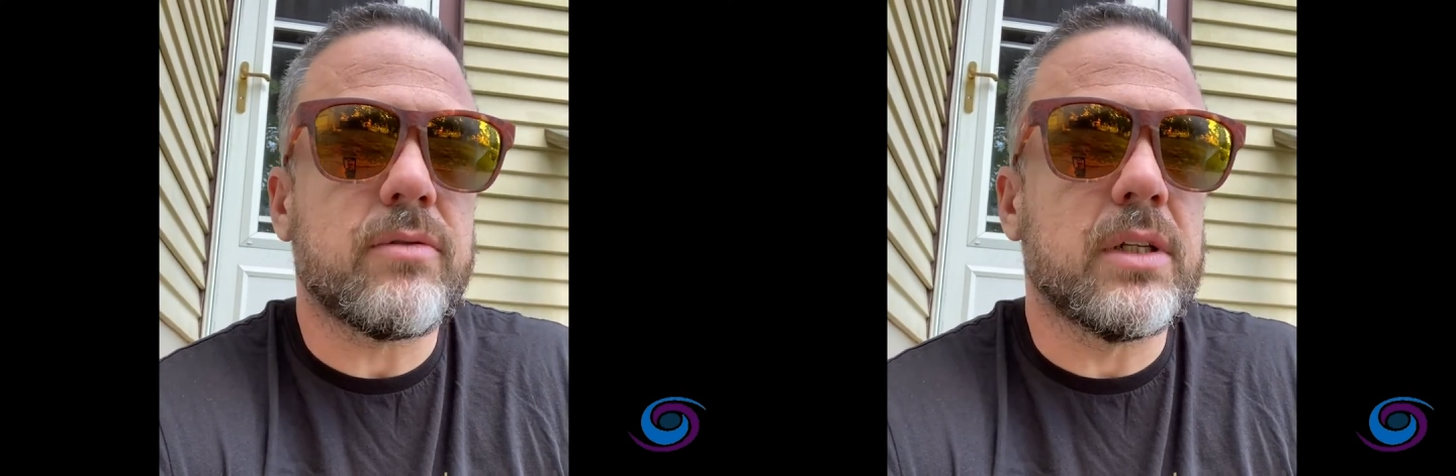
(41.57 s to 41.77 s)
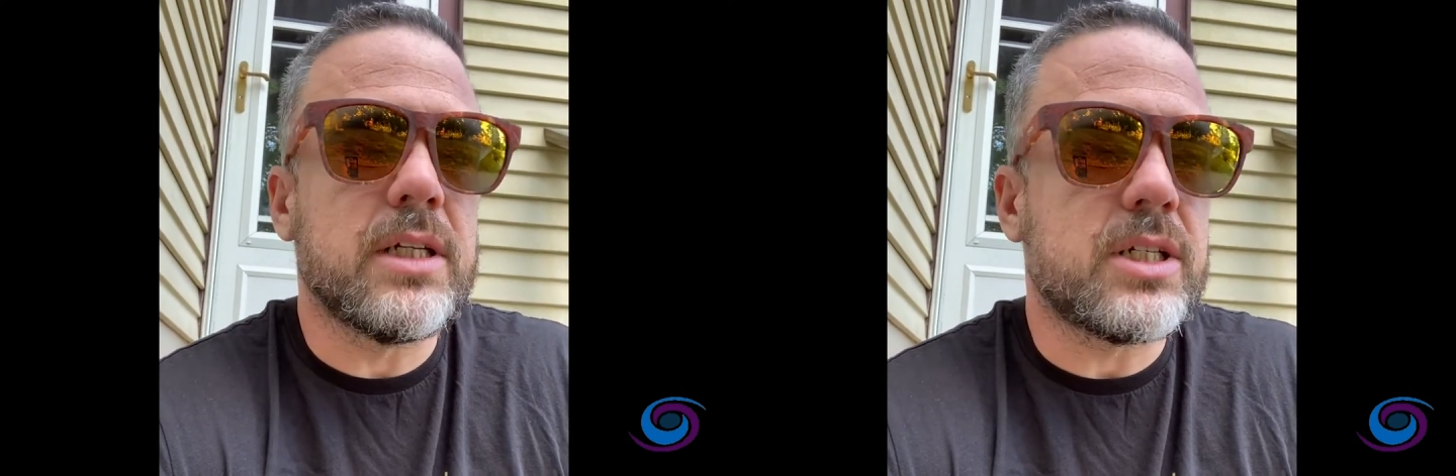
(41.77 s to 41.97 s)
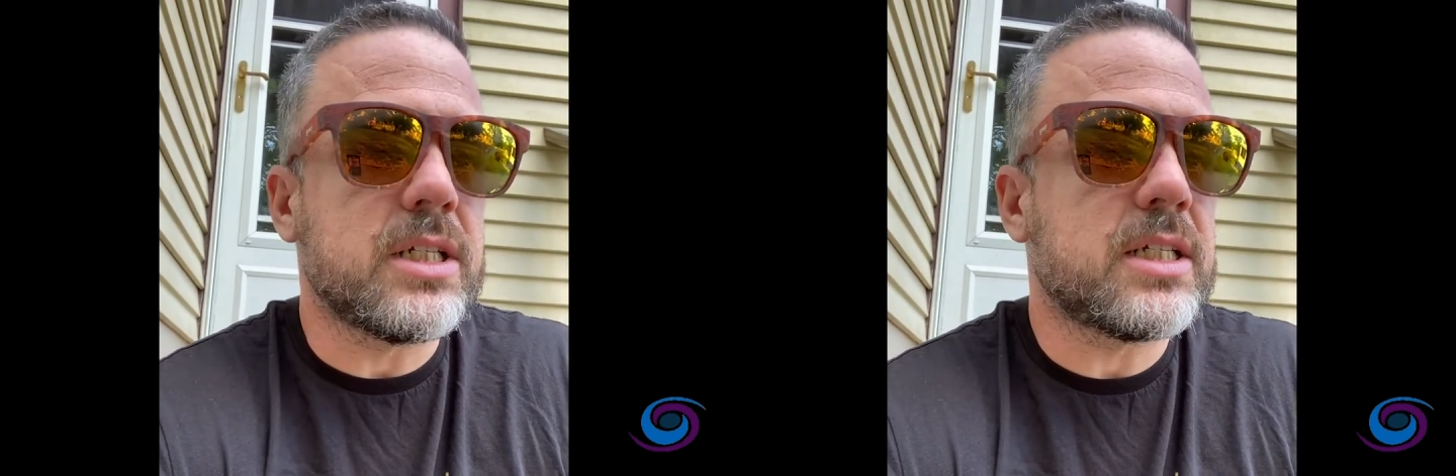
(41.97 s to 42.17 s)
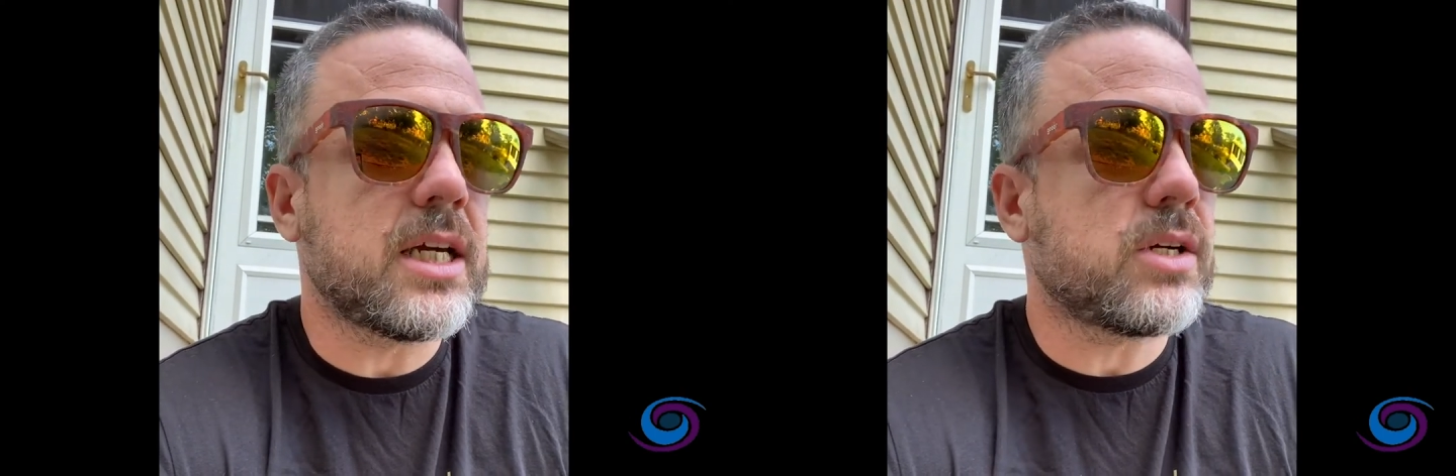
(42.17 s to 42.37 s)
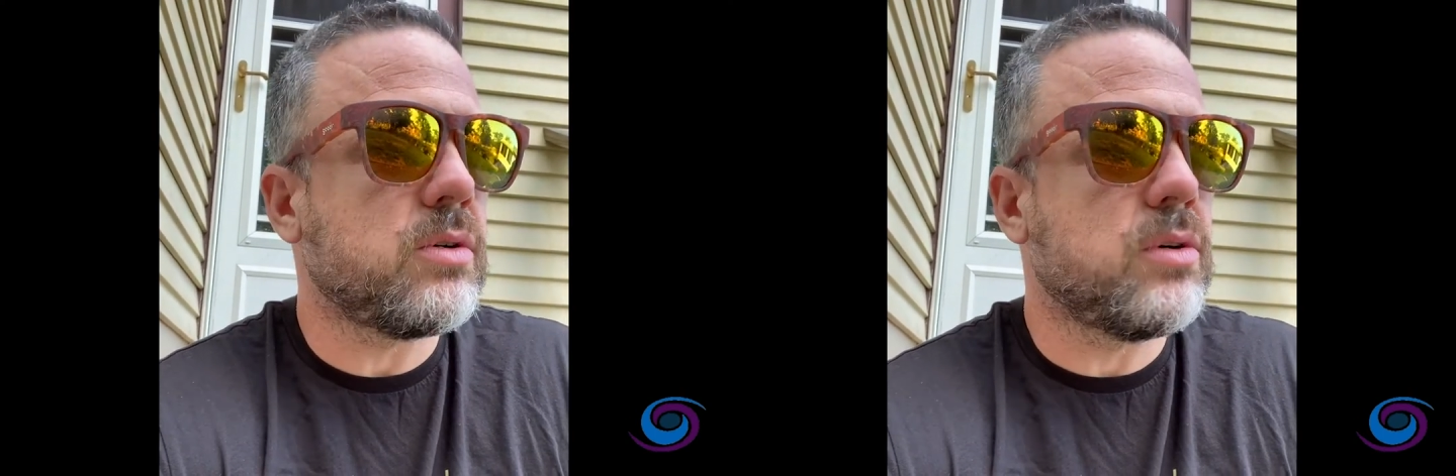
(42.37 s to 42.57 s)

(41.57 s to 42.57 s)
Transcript: religion, sexual